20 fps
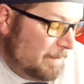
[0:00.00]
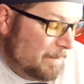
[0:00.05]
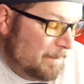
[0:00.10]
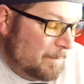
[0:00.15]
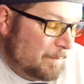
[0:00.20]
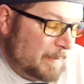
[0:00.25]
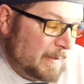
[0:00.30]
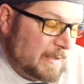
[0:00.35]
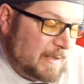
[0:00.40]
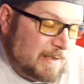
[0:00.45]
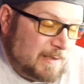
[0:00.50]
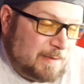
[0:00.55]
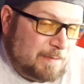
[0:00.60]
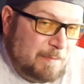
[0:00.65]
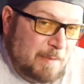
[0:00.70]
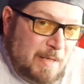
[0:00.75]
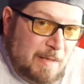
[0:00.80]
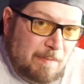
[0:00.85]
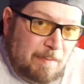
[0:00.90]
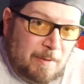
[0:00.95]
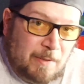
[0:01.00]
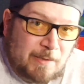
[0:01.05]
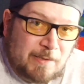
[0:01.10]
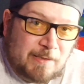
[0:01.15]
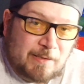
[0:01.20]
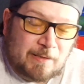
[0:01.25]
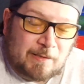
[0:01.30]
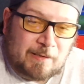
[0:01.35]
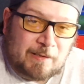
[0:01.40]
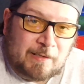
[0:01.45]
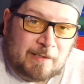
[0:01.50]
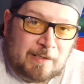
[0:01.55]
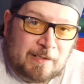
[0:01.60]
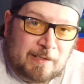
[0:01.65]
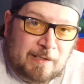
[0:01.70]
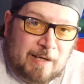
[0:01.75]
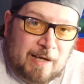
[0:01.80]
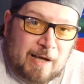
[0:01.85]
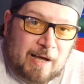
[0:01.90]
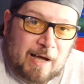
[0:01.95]
because me
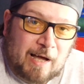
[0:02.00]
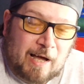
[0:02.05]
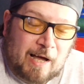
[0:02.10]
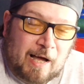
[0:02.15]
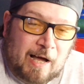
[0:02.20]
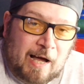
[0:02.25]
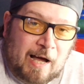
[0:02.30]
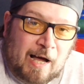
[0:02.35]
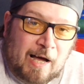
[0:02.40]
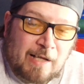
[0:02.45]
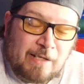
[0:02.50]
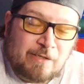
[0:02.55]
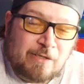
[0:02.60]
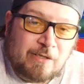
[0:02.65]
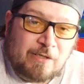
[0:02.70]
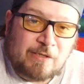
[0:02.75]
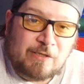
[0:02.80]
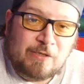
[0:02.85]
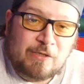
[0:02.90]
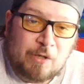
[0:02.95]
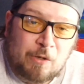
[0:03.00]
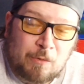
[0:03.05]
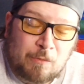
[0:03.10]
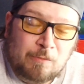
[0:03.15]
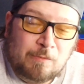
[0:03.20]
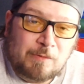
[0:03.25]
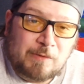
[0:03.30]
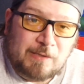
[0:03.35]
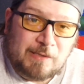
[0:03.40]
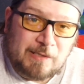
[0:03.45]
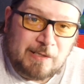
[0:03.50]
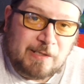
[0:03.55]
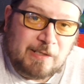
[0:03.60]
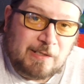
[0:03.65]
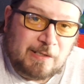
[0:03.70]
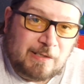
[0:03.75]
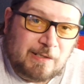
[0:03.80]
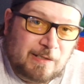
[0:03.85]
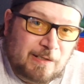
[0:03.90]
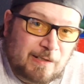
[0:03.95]
personally, I just don't
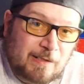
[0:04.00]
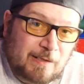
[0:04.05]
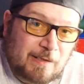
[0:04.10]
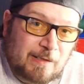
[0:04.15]
see